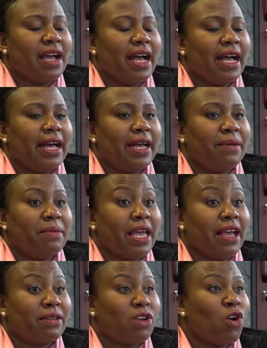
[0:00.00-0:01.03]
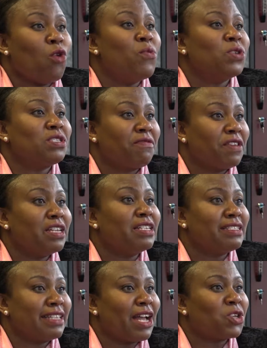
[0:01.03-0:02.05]
It almost
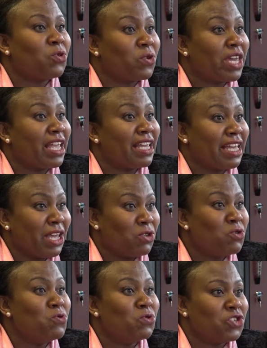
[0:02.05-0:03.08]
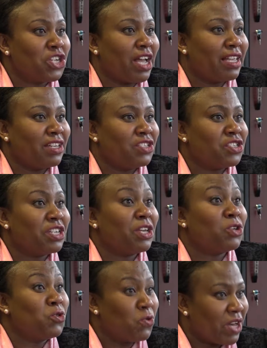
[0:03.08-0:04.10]
feels like you're getting a new challenge in
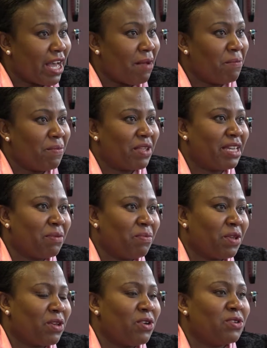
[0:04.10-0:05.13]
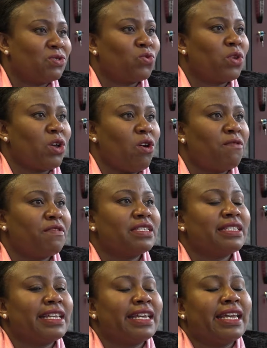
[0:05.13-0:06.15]
a new company, because we
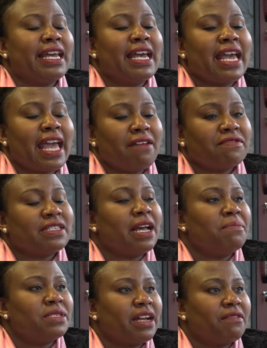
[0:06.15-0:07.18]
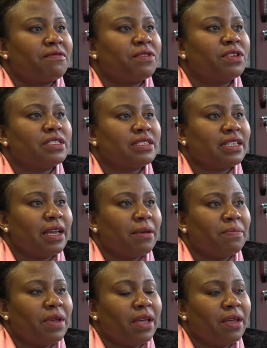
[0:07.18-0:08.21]
obviously have some diverse
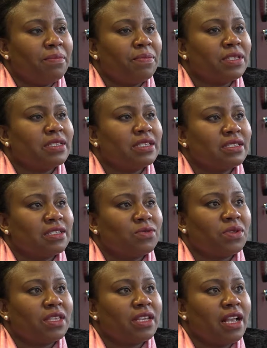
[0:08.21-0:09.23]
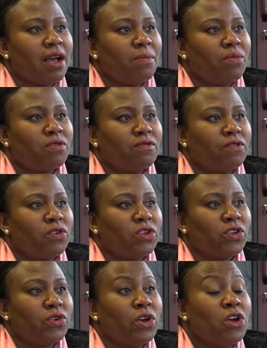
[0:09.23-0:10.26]
businesses within our
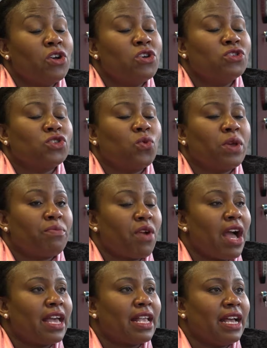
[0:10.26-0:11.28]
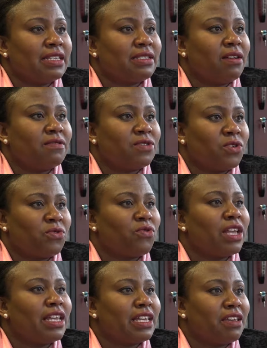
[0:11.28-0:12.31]
portfolio. So we pride ourselves on
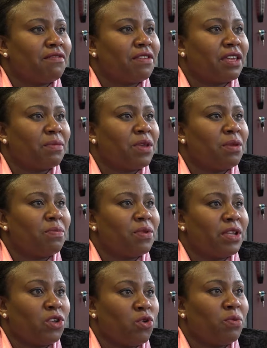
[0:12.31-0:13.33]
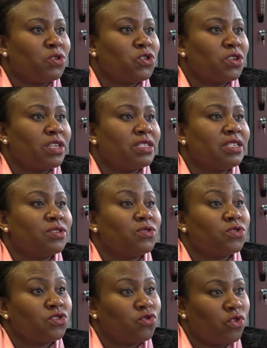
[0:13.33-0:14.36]
really giving people an opportunity
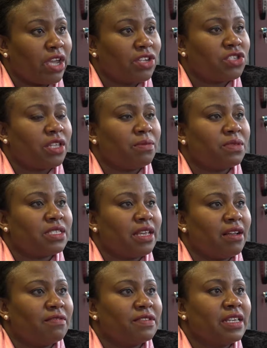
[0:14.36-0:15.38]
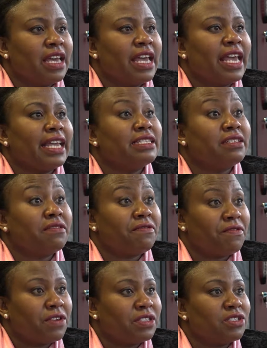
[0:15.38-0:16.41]
to stretch themselves in
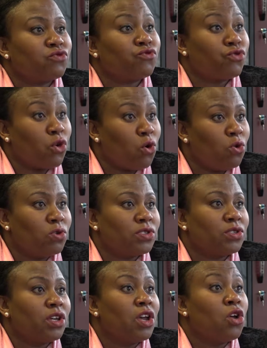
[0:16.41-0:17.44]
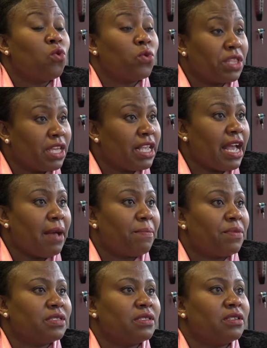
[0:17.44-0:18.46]
different roles within our
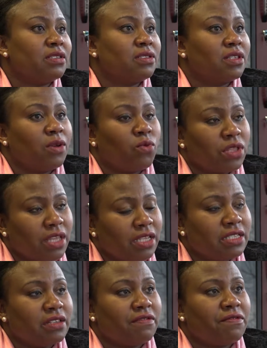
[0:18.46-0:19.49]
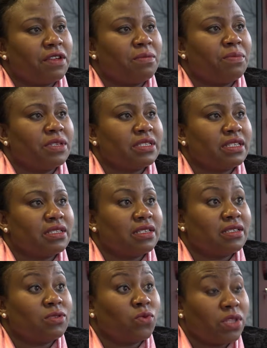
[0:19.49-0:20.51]
business, within different
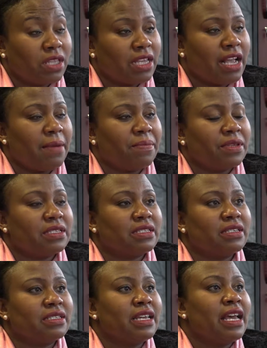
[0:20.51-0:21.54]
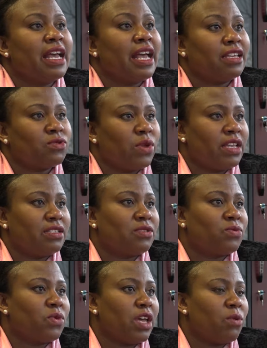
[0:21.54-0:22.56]
businesses within our business, as well
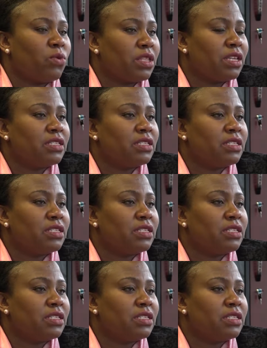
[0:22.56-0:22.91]
as within